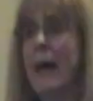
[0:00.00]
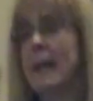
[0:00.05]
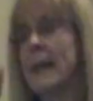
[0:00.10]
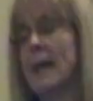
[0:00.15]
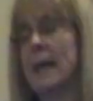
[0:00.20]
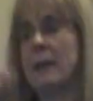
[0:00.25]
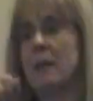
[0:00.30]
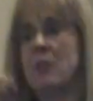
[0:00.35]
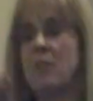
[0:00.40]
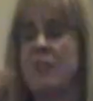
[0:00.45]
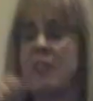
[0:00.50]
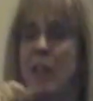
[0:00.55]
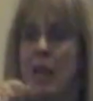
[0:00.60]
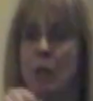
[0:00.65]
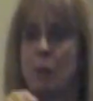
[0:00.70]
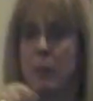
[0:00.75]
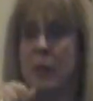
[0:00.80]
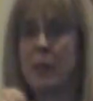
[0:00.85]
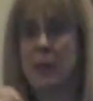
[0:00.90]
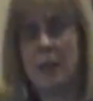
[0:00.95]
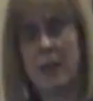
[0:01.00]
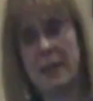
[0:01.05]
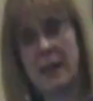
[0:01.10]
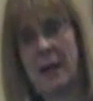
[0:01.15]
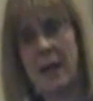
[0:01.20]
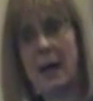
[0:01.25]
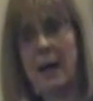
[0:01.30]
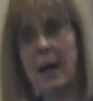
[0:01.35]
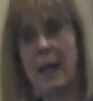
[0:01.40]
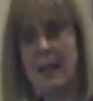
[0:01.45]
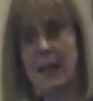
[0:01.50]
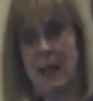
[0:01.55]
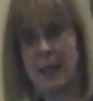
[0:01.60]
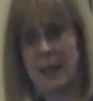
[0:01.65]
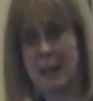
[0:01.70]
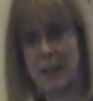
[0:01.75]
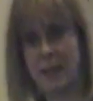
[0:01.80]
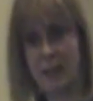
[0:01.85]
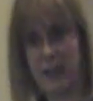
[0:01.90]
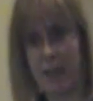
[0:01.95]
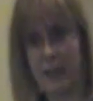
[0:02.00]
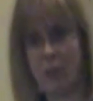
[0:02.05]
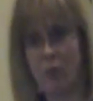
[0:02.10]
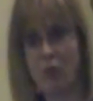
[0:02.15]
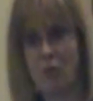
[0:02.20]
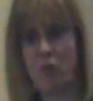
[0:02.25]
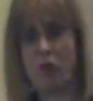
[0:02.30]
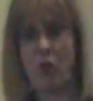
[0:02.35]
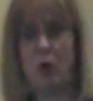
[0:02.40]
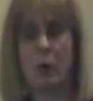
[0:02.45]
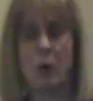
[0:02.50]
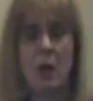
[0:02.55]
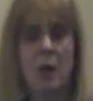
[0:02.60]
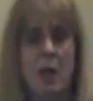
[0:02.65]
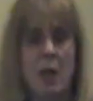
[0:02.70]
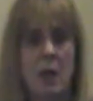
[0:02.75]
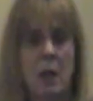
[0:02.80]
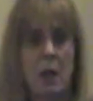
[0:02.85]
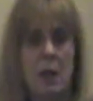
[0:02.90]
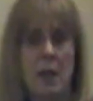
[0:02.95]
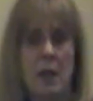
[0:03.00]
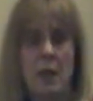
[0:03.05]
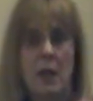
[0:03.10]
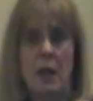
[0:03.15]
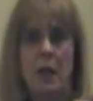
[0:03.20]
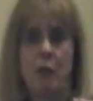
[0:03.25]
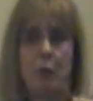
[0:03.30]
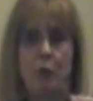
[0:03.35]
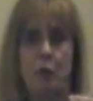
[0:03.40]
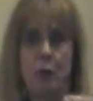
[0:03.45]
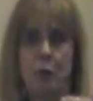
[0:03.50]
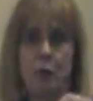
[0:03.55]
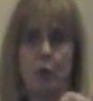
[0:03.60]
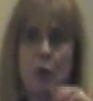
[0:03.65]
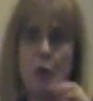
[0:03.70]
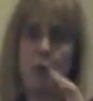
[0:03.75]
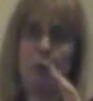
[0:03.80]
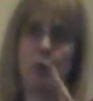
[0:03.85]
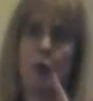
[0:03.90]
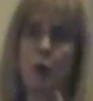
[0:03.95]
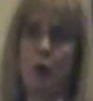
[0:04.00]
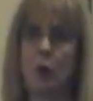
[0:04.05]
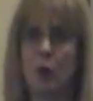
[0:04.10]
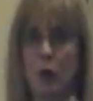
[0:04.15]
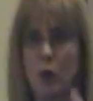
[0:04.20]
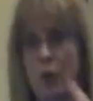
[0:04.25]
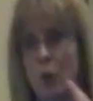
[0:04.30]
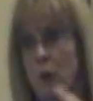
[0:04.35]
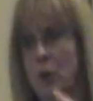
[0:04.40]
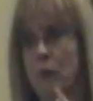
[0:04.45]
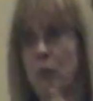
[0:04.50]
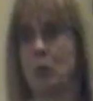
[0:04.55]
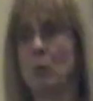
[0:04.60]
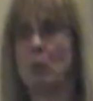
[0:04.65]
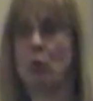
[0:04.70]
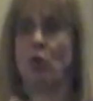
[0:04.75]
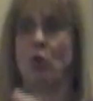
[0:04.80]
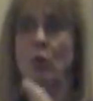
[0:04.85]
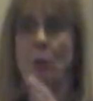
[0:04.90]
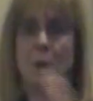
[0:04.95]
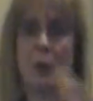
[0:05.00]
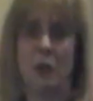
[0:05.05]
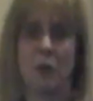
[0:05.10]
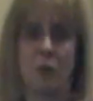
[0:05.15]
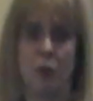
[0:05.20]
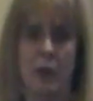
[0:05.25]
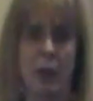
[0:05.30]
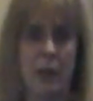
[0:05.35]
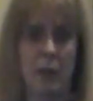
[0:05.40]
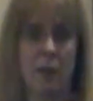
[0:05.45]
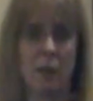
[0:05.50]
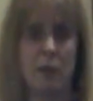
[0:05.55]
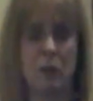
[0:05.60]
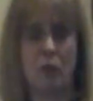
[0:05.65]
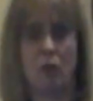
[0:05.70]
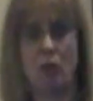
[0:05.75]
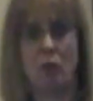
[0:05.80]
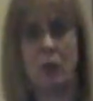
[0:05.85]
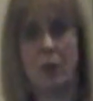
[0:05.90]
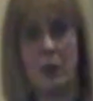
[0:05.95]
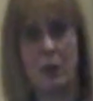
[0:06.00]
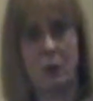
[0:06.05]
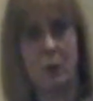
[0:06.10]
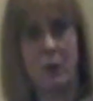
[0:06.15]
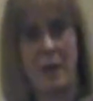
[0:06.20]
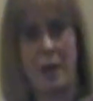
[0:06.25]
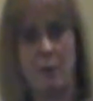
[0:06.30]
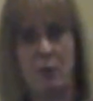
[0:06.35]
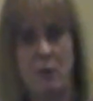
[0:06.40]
and then segment and highlight the text. So if you're going from Germany to English, you know, you